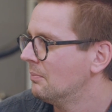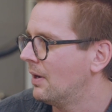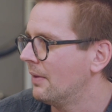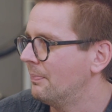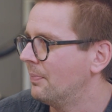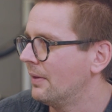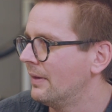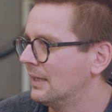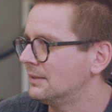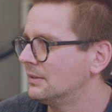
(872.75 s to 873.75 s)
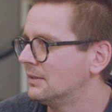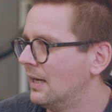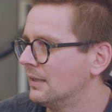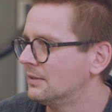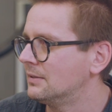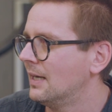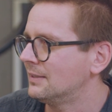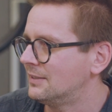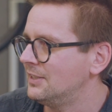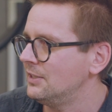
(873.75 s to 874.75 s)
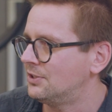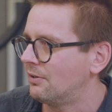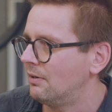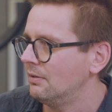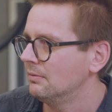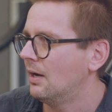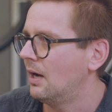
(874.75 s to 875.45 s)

but as a teacher,